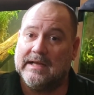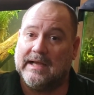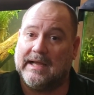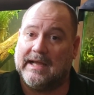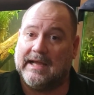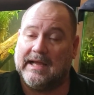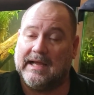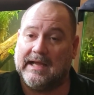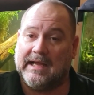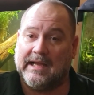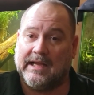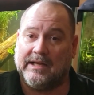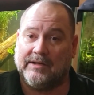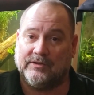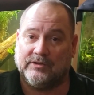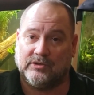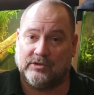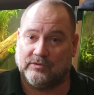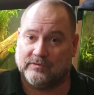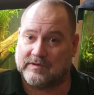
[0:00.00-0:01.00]

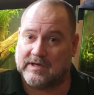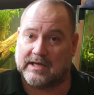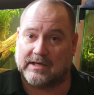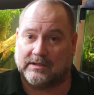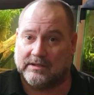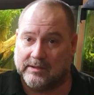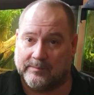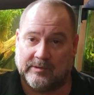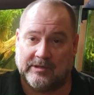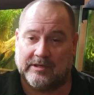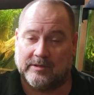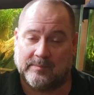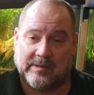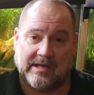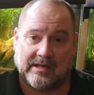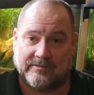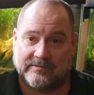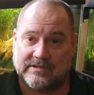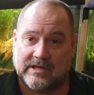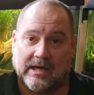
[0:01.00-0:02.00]
and you've got a limited
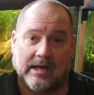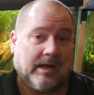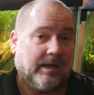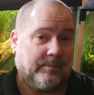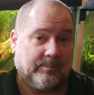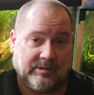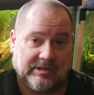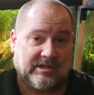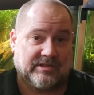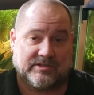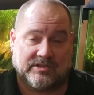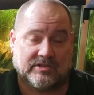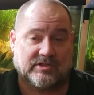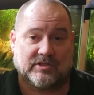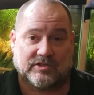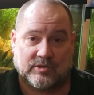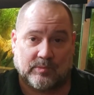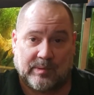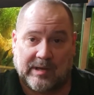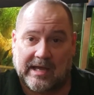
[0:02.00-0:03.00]
amount of time because it's
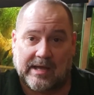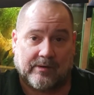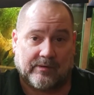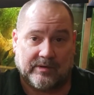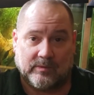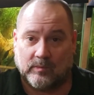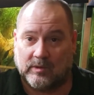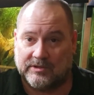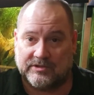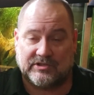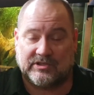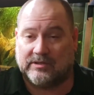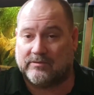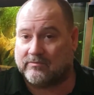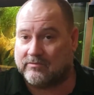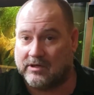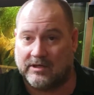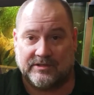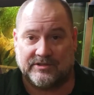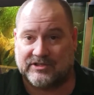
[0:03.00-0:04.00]
just a battery. Once it
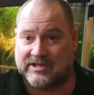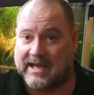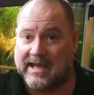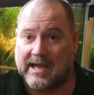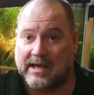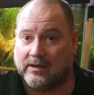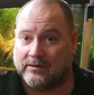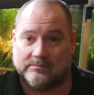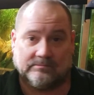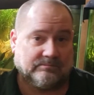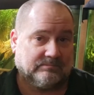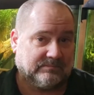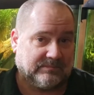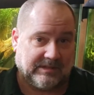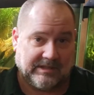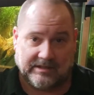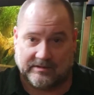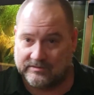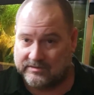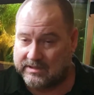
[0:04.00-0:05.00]
runs out,
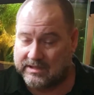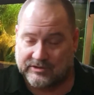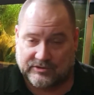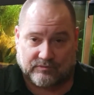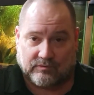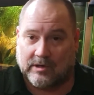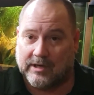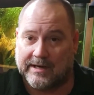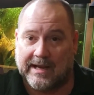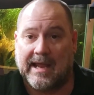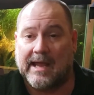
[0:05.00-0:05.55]
it has run